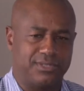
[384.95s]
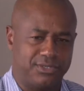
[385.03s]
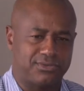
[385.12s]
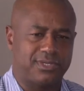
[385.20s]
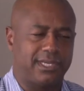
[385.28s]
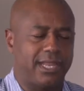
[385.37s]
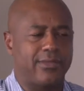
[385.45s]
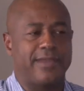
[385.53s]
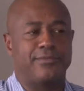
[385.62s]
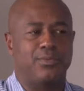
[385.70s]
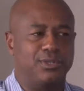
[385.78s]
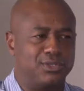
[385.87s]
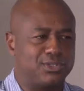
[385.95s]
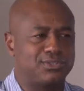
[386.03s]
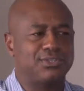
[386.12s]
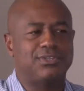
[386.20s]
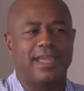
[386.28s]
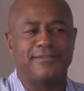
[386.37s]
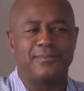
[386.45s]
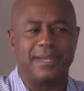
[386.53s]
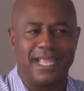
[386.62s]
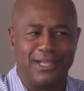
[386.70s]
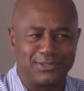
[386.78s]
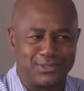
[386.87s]
It was interesting to hear
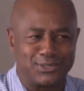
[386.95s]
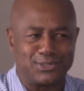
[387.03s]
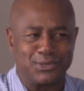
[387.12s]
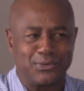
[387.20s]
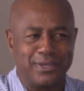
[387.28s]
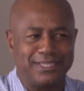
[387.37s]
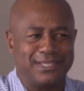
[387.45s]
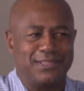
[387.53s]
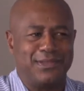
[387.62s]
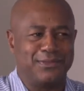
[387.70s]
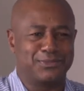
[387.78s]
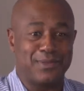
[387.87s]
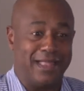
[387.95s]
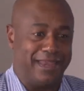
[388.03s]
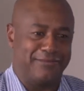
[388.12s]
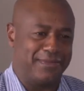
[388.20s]
everybody else's stories in there as well.